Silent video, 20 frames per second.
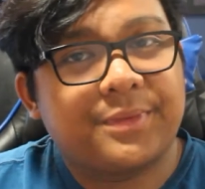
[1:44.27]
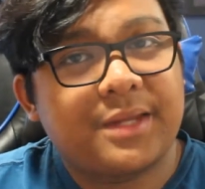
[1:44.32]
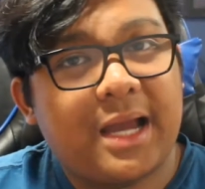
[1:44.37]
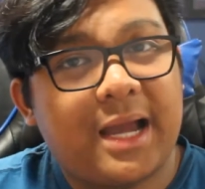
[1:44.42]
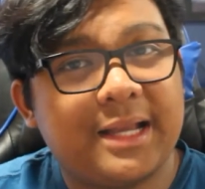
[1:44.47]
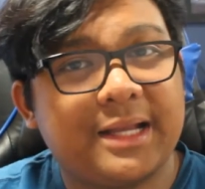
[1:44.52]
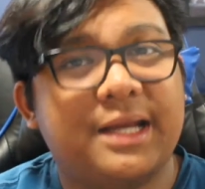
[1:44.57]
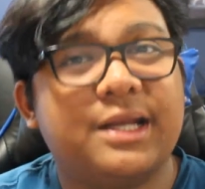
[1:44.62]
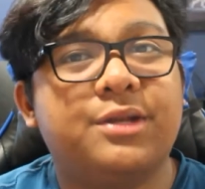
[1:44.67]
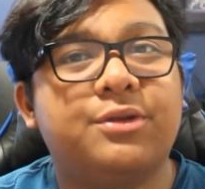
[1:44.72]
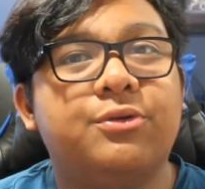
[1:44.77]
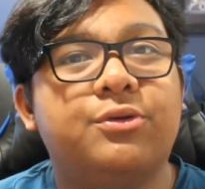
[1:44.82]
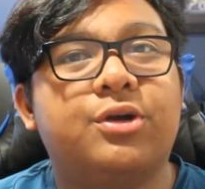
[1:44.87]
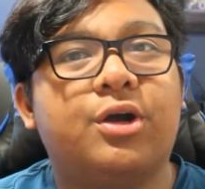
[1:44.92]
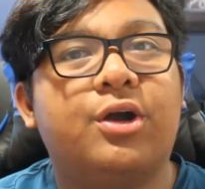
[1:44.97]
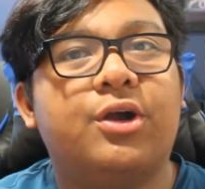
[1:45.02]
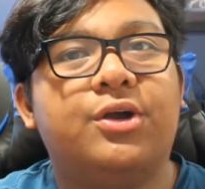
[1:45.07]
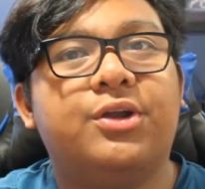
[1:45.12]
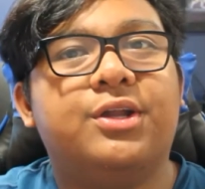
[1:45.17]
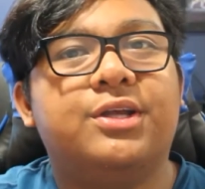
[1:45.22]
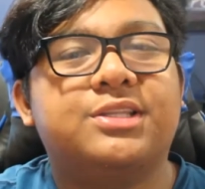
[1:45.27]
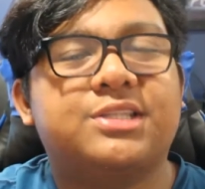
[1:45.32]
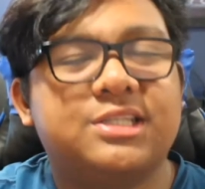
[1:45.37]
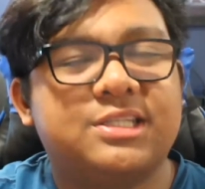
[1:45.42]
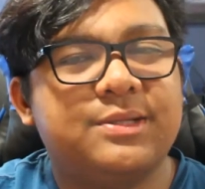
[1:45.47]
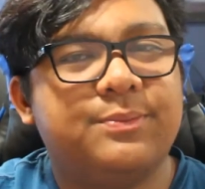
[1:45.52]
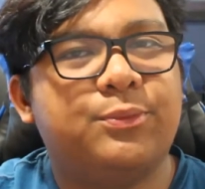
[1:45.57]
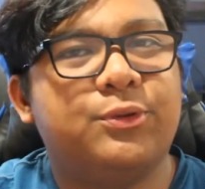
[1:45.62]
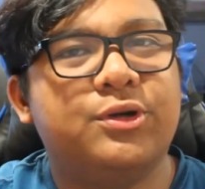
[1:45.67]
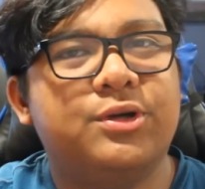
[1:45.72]
I got a new card to
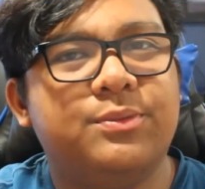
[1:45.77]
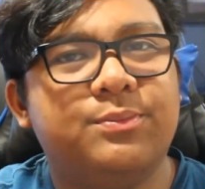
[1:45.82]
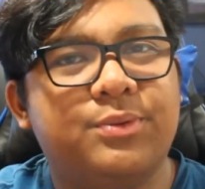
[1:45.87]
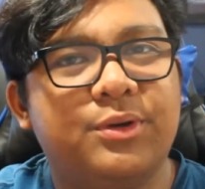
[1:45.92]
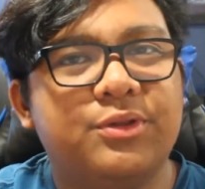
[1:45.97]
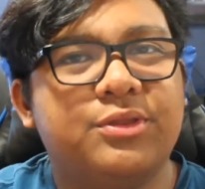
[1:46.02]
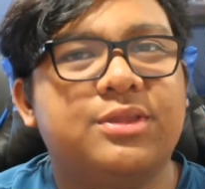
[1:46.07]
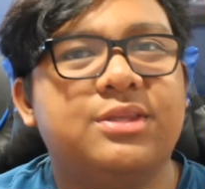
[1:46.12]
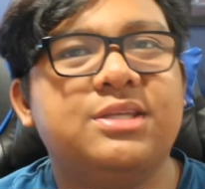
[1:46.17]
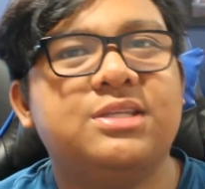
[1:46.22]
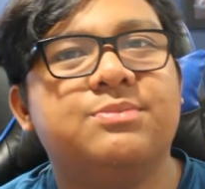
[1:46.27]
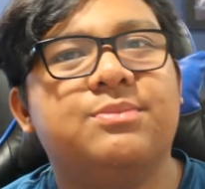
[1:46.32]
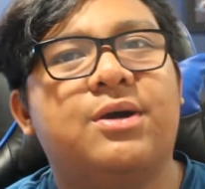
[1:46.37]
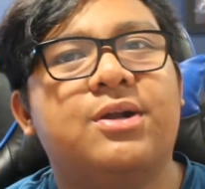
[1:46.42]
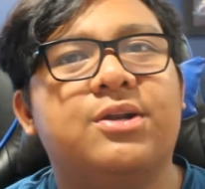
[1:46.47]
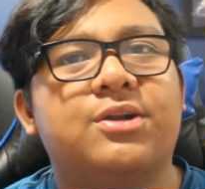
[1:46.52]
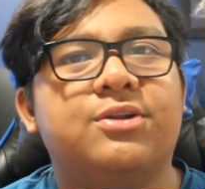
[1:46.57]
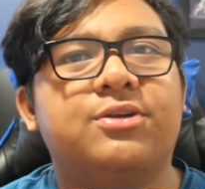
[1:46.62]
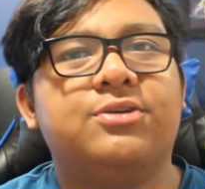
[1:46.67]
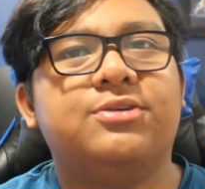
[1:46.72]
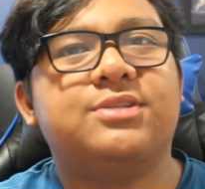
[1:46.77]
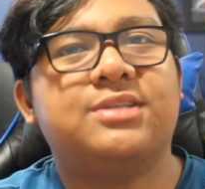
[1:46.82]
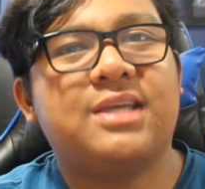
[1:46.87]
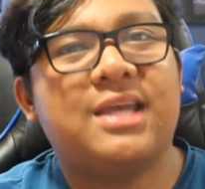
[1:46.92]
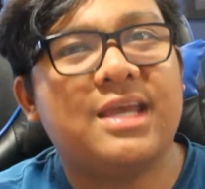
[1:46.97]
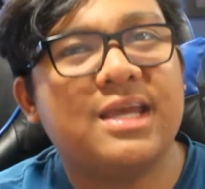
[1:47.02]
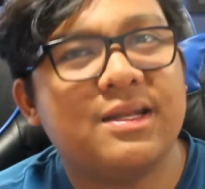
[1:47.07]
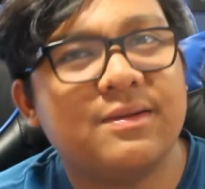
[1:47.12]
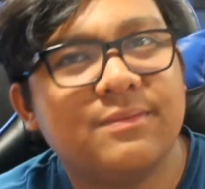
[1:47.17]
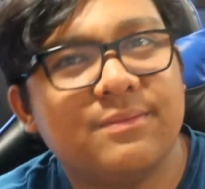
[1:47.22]
support both of these monitors
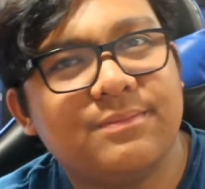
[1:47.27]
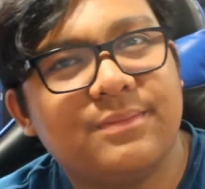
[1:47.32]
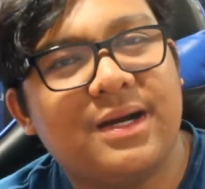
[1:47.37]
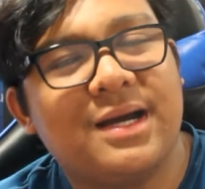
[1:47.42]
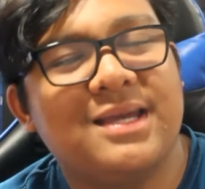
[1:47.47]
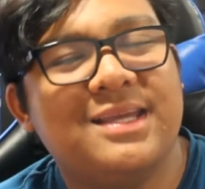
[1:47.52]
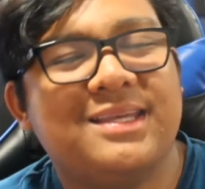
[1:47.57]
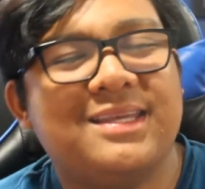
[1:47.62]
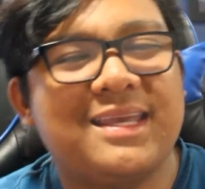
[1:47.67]
and my